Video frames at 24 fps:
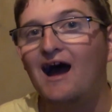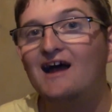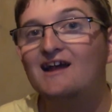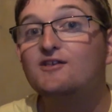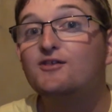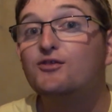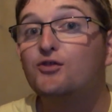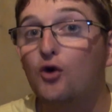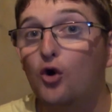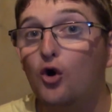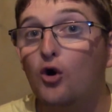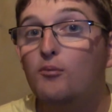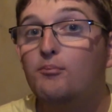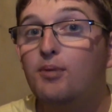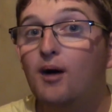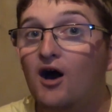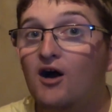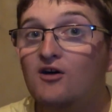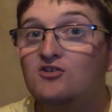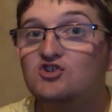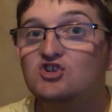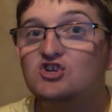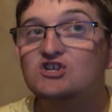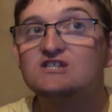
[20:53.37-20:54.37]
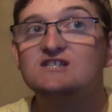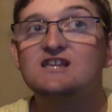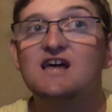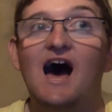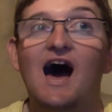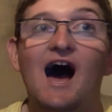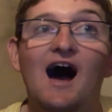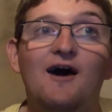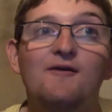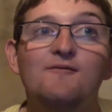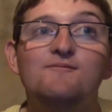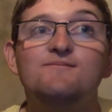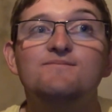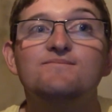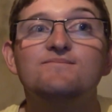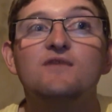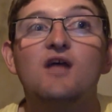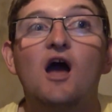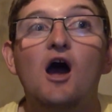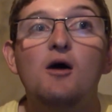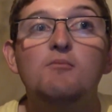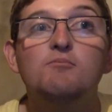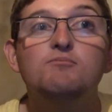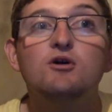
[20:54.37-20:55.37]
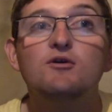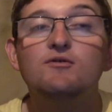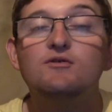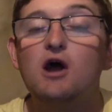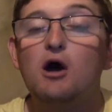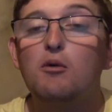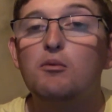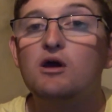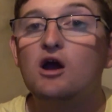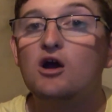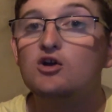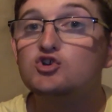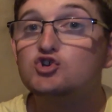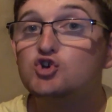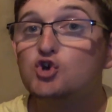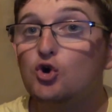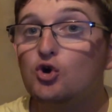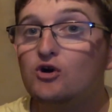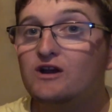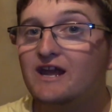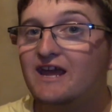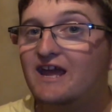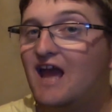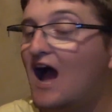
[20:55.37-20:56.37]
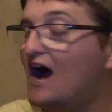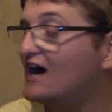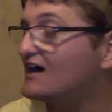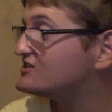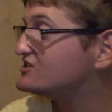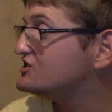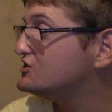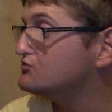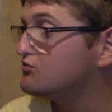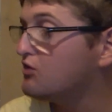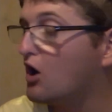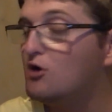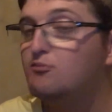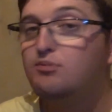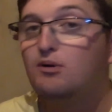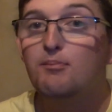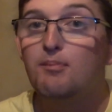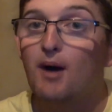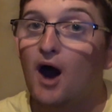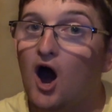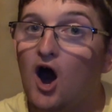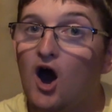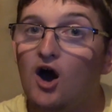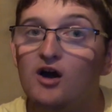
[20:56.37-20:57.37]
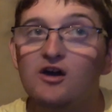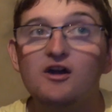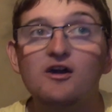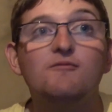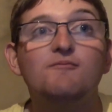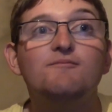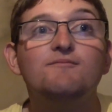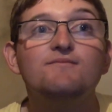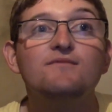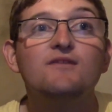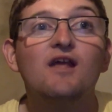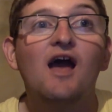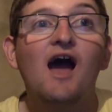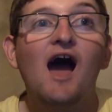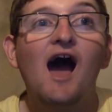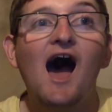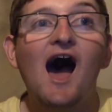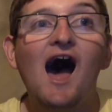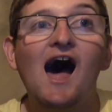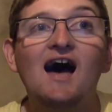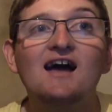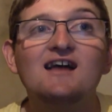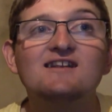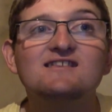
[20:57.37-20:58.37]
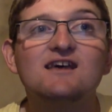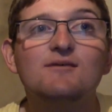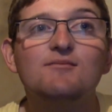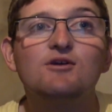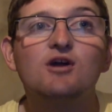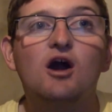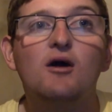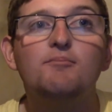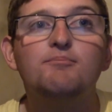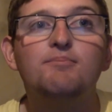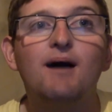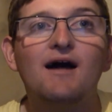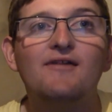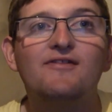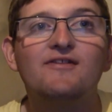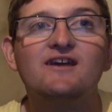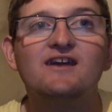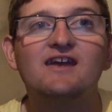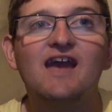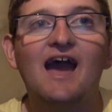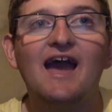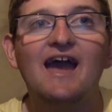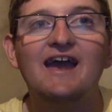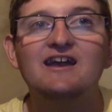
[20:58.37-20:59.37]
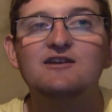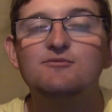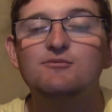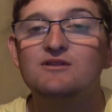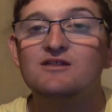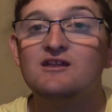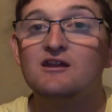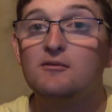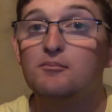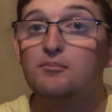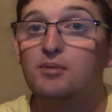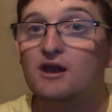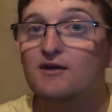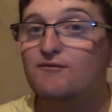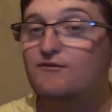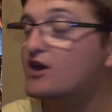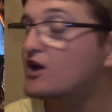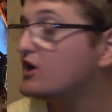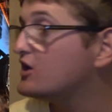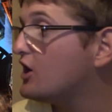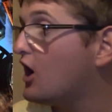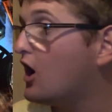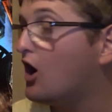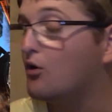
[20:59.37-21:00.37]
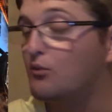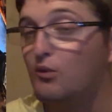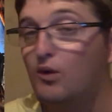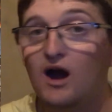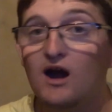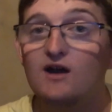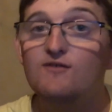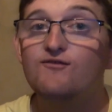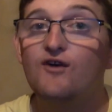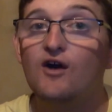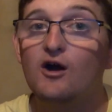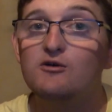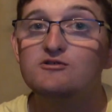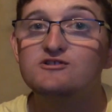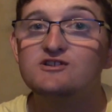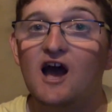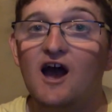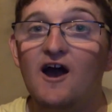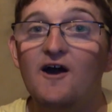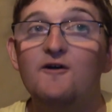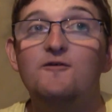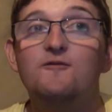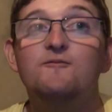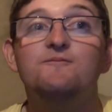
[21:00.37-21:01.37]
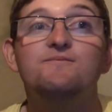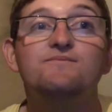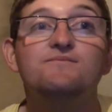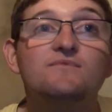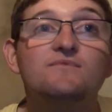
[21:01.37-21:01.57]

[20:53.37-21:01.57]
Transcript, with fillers: at Thorpe Park just there. Moving on, we've got Geordie at Europa Park. And then we've got Beth and Kane with an Oblivion on-ride photo.